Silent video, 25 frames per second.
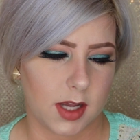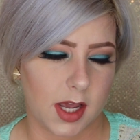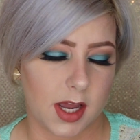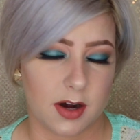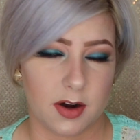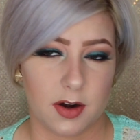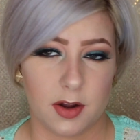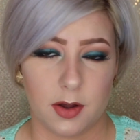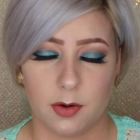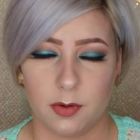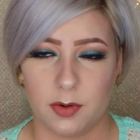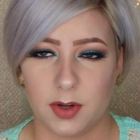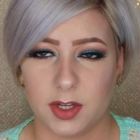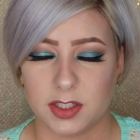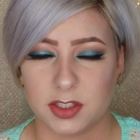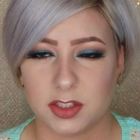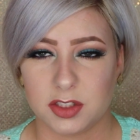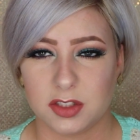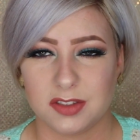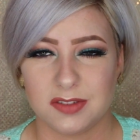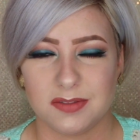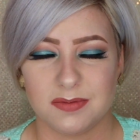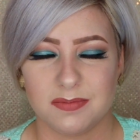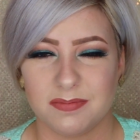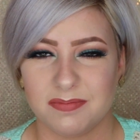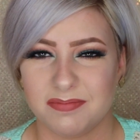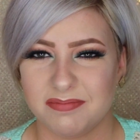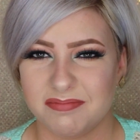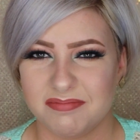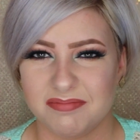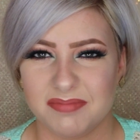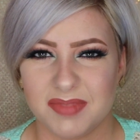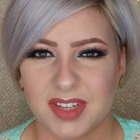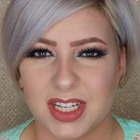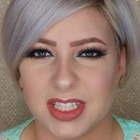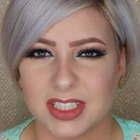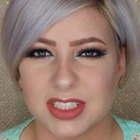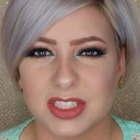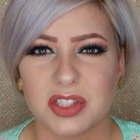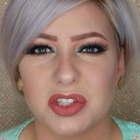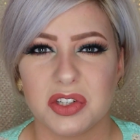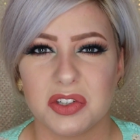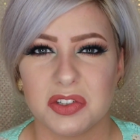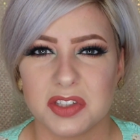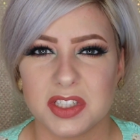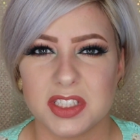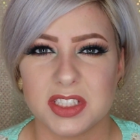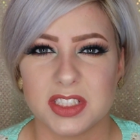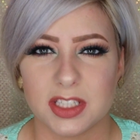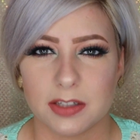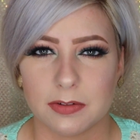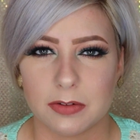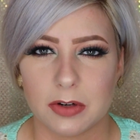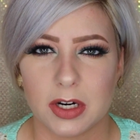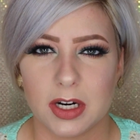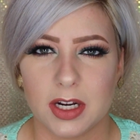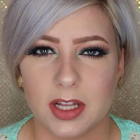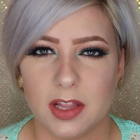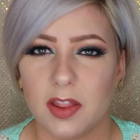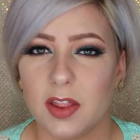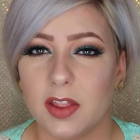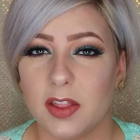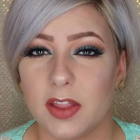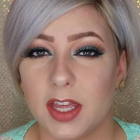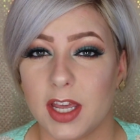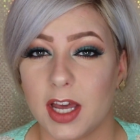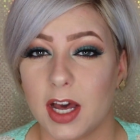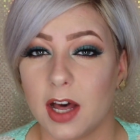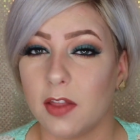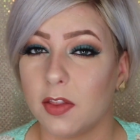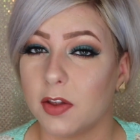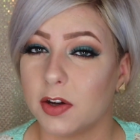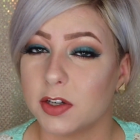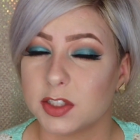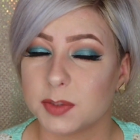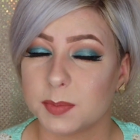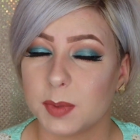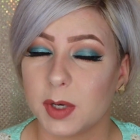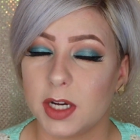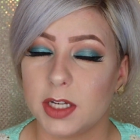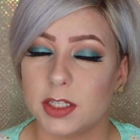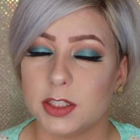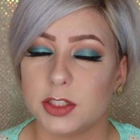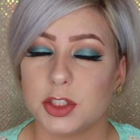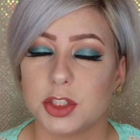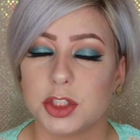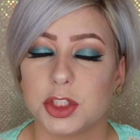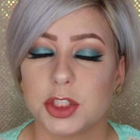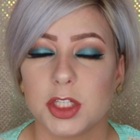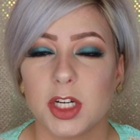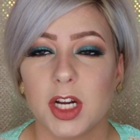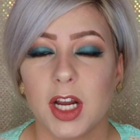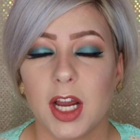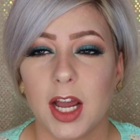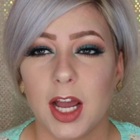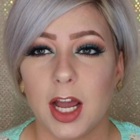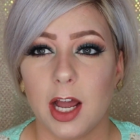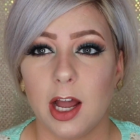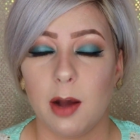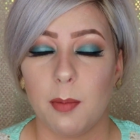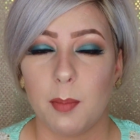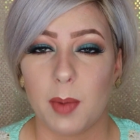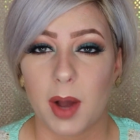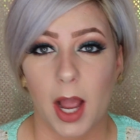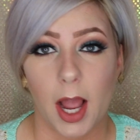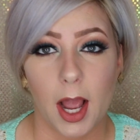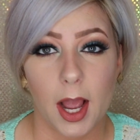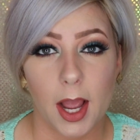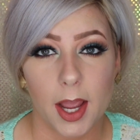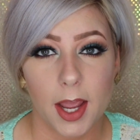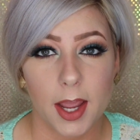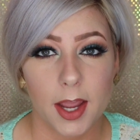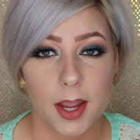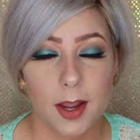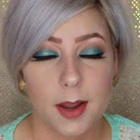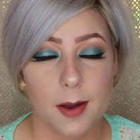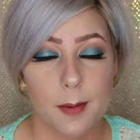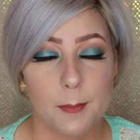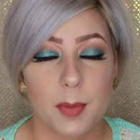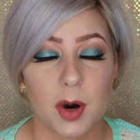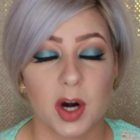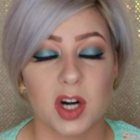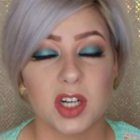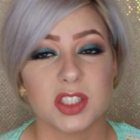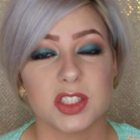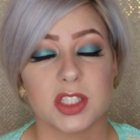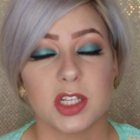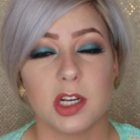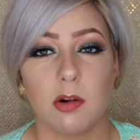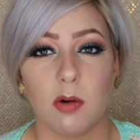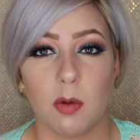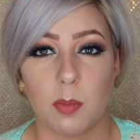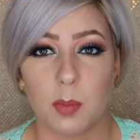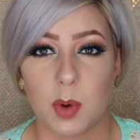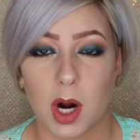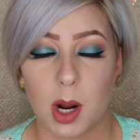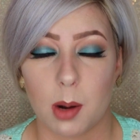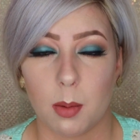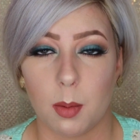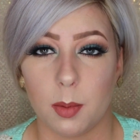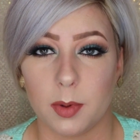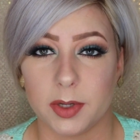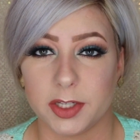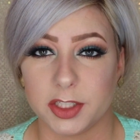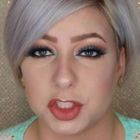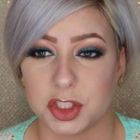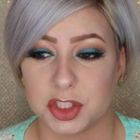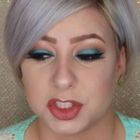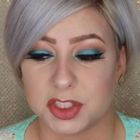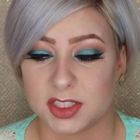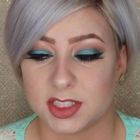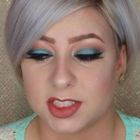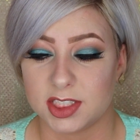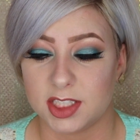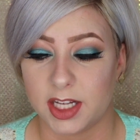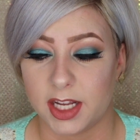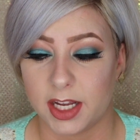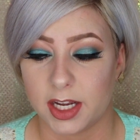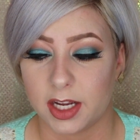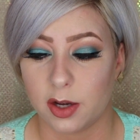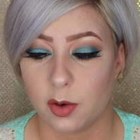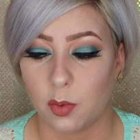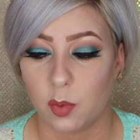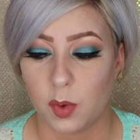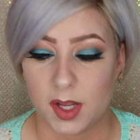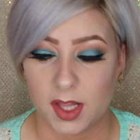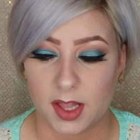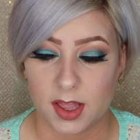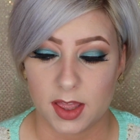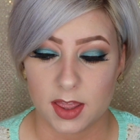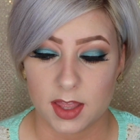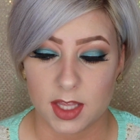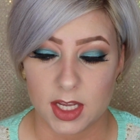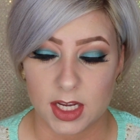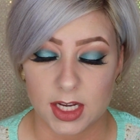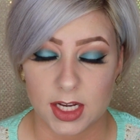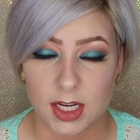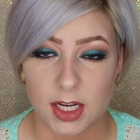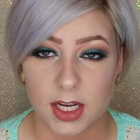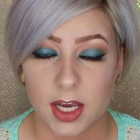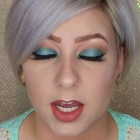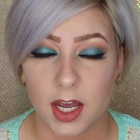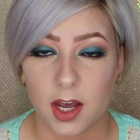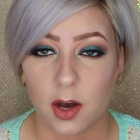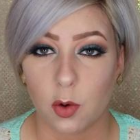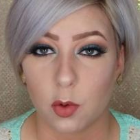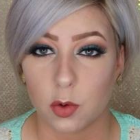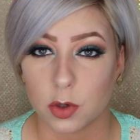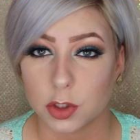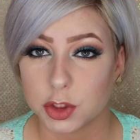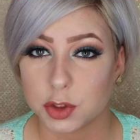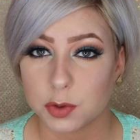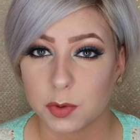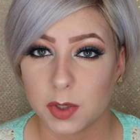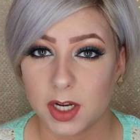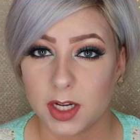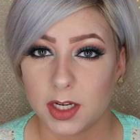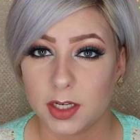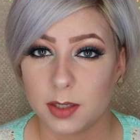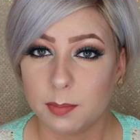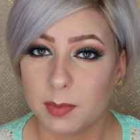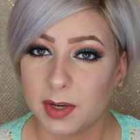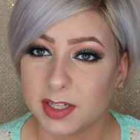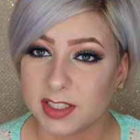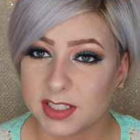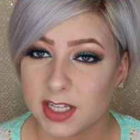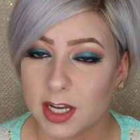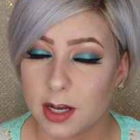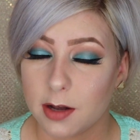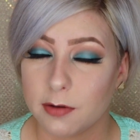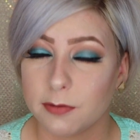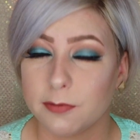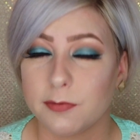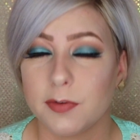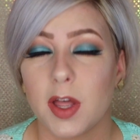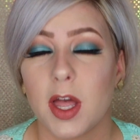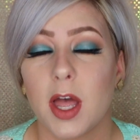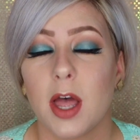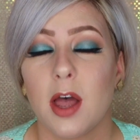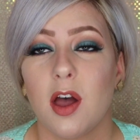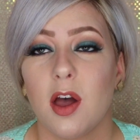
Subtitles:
I don't know, it's clearly different than the other sponge. I personally will probably just stick with the orange one myself,